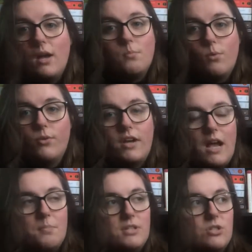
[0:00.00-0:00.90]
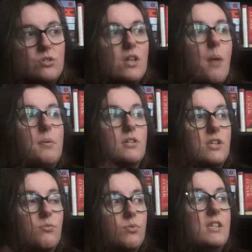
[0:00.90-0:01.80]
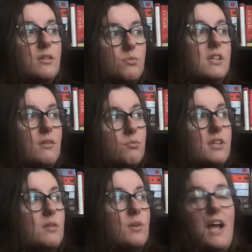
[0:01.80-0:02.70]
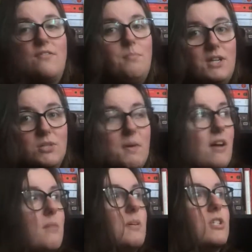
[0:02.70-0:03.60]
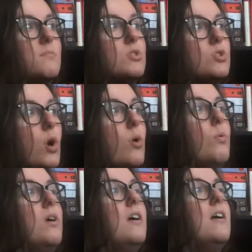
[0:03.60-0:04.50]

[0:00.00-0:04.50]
I'm more than happy to do that because I really, really, really want to have a bitch about it because I'm so